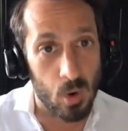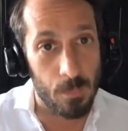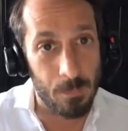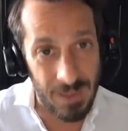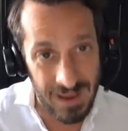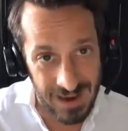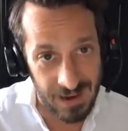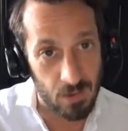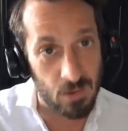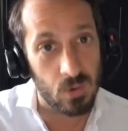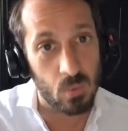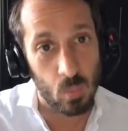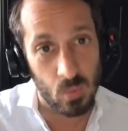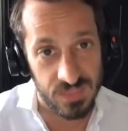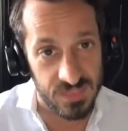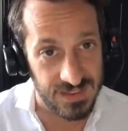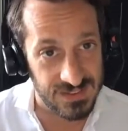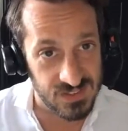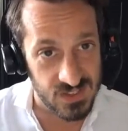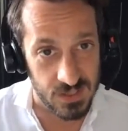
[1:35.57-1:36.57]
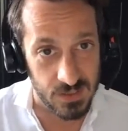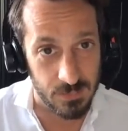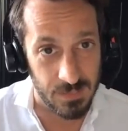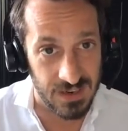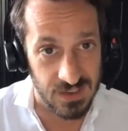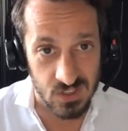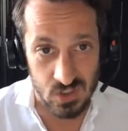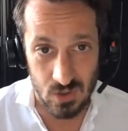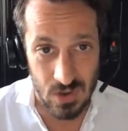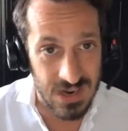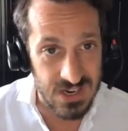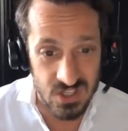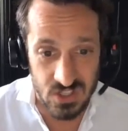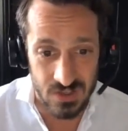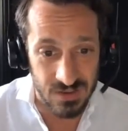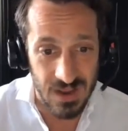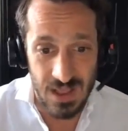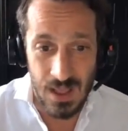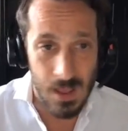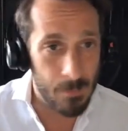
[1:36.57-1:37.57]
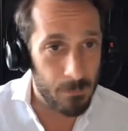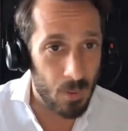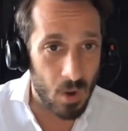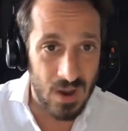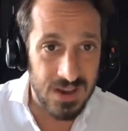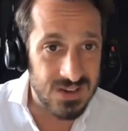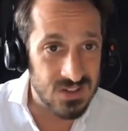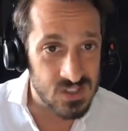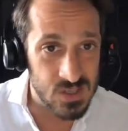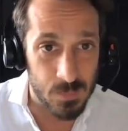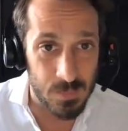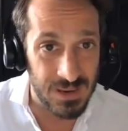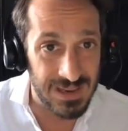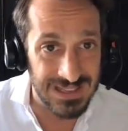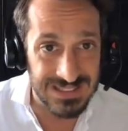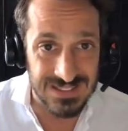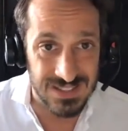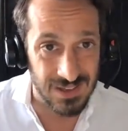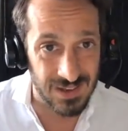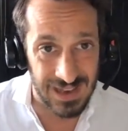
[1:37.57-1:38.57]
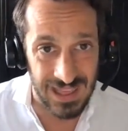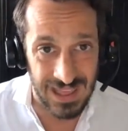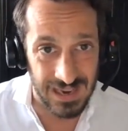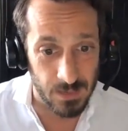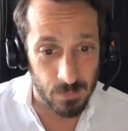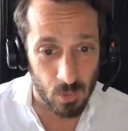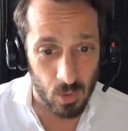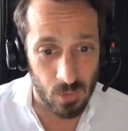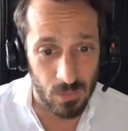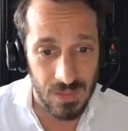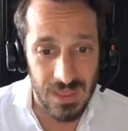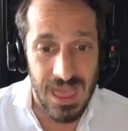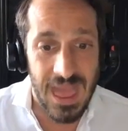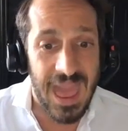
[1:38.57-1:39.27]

apparent with this administration, Biden's a political animal.